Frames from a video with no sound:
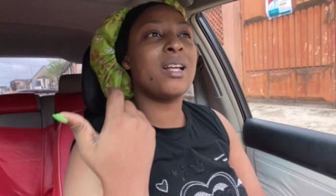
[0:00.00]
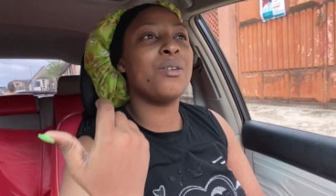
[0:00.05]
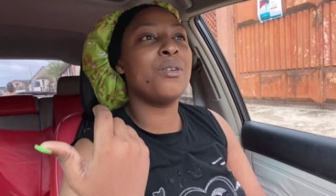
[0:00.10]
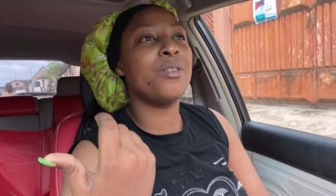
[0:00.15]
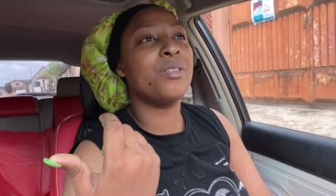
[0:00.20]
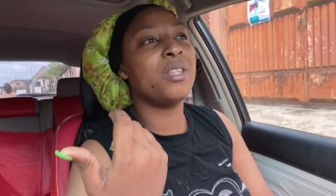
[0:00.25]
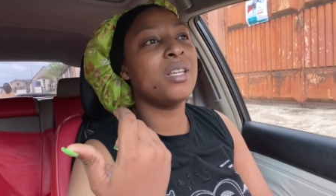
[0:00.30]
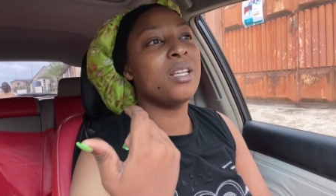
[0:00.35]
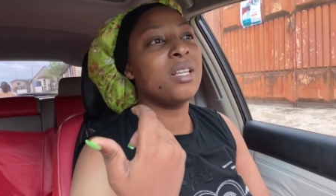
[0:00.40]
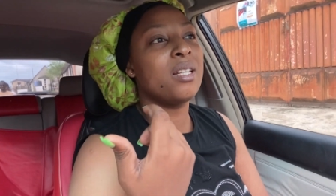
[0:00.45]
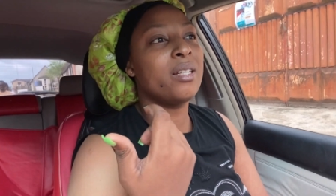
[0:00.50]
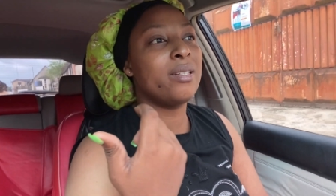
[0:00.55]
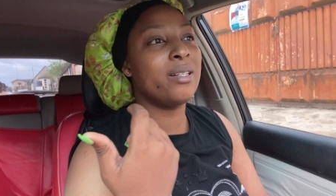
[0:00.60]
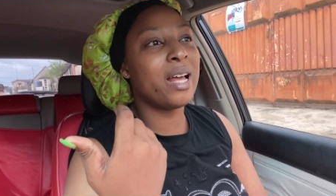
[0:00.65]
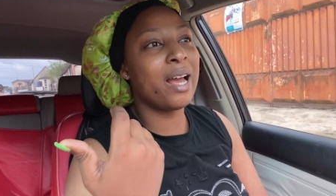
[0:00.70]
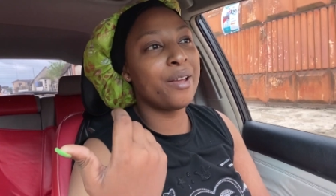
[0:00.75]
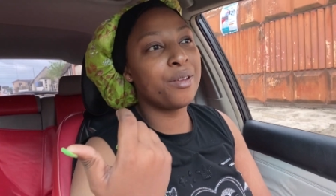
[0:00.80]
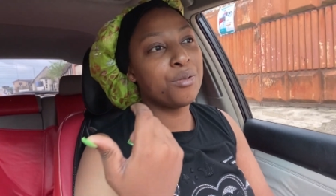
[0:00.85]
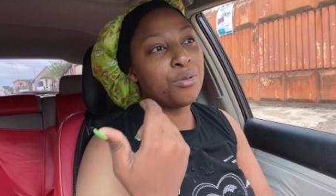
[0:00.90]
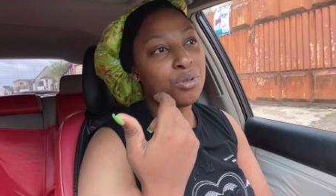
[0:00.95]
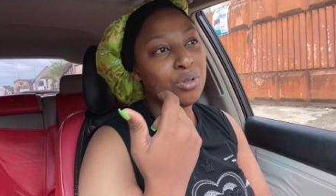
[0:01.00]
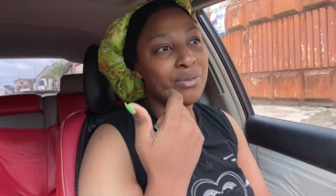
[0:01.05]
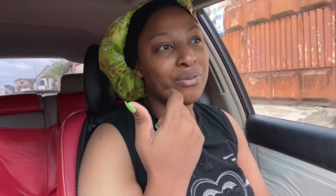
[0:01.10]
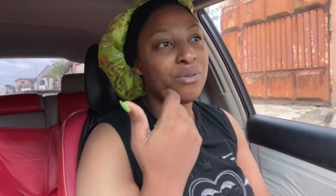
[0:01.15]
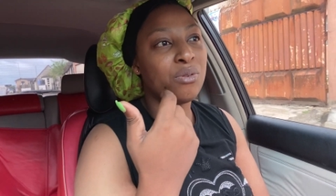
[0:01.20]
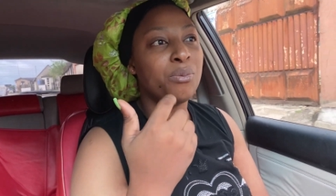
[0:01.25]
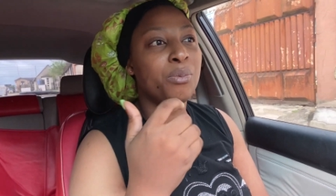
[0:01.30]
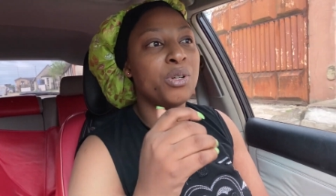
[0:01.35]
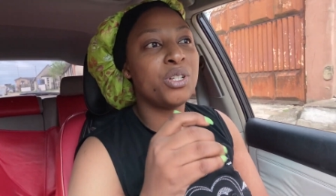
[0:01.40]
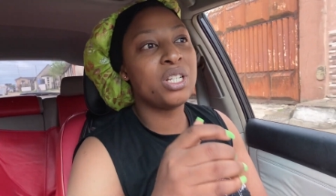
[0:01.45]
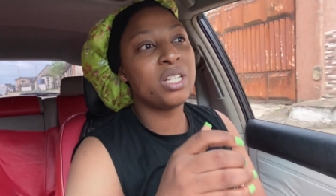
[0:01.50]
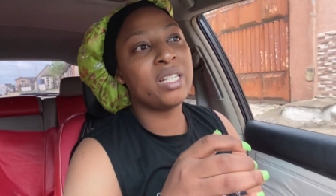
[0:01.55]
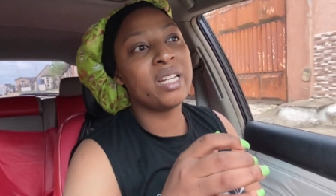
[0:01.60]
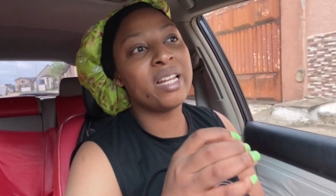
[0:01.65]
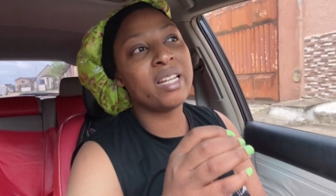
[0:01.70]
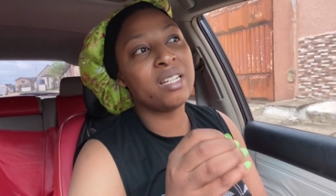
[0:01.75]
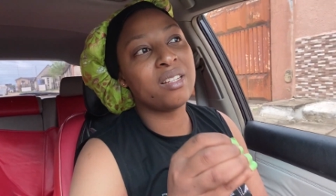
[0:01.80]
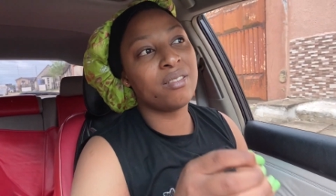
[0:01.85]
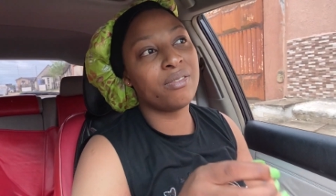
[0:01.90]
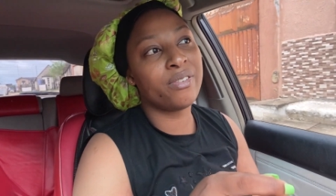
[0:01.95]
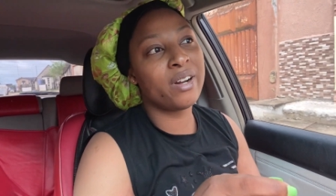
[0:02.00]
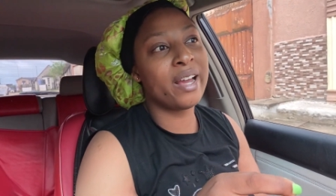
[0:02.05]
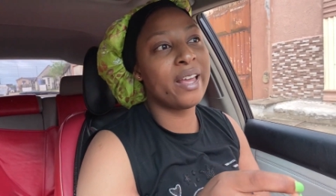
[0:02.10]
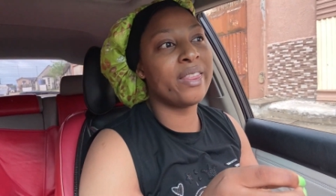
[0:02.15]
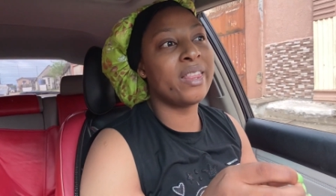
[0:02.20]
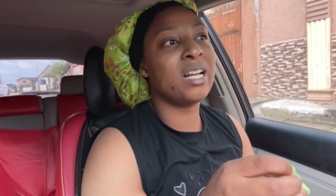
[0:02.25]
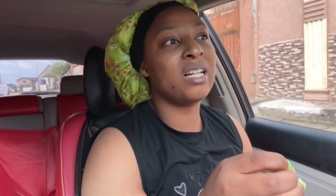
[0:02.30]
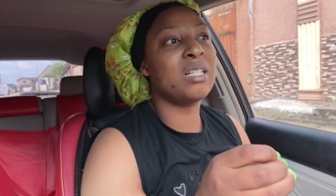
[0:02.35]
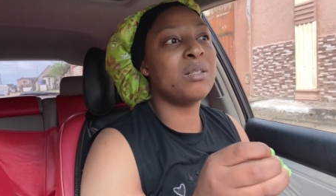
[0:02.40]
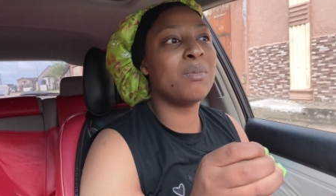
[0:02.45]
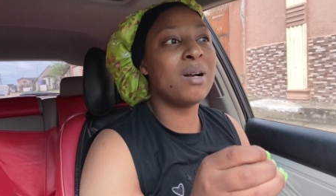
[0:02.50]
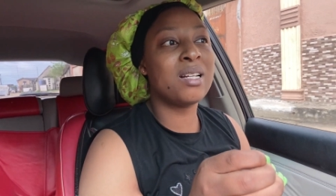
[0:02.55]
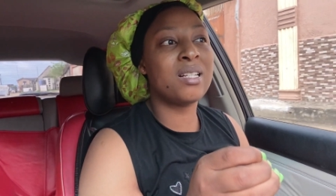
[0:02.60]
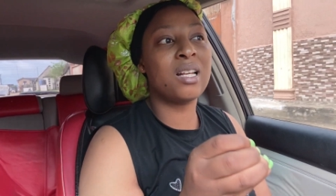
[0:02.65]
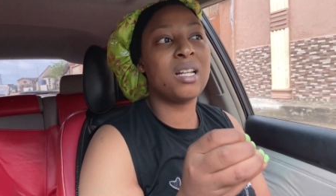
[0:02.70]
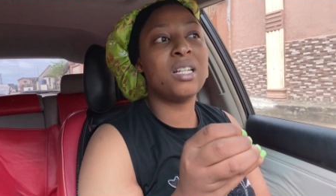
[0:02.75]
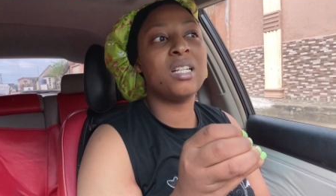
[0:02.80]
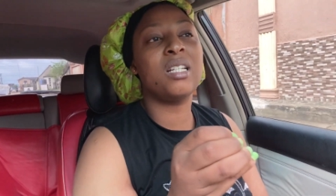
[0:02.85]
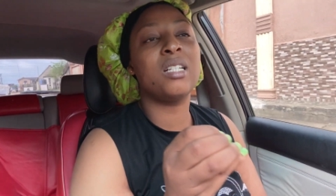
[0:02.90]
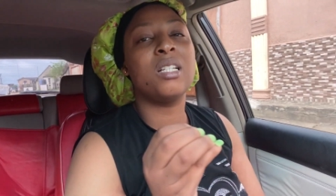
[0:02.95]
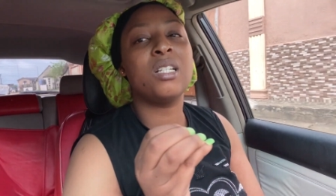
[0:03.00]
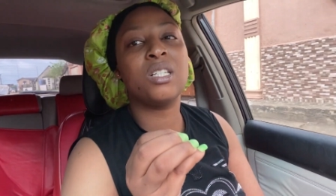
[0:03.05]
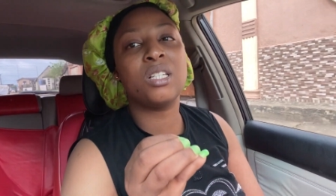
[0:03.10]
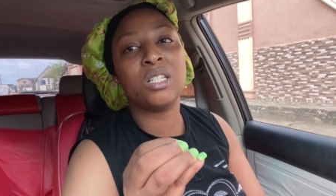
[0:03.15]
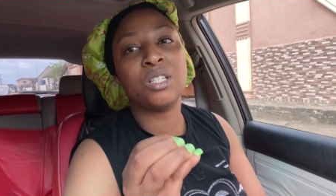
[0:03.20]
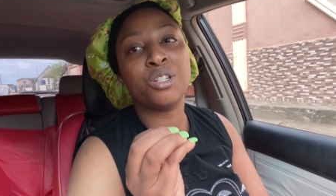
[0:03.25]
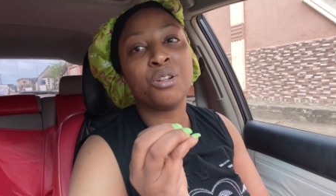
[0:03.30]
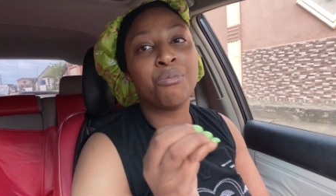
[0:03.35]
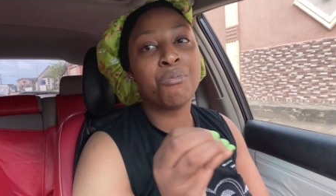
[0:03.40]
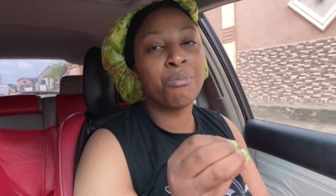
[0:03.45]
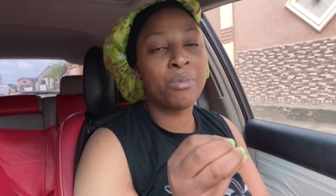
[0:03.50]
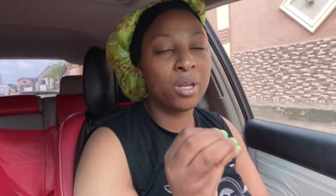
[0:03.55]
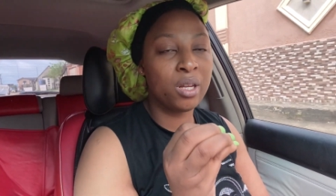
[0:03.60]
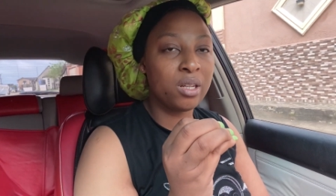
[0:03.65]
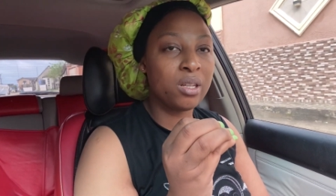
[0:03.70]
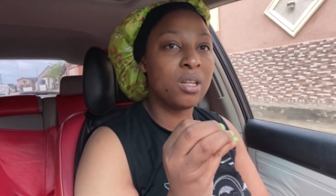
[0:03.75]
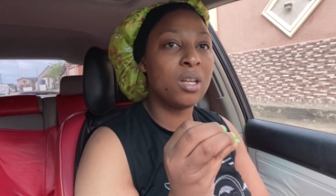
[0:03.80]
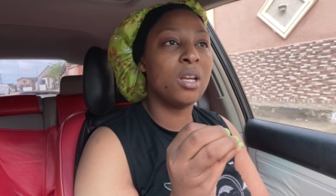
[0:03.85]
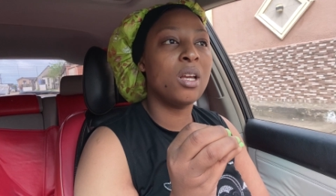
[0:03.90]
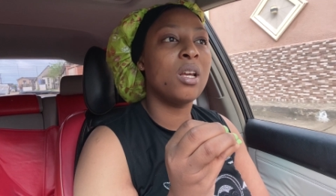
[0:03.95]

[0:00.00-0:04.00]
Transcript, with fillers: i don't think is that useful but she said it's fine that math and english is the main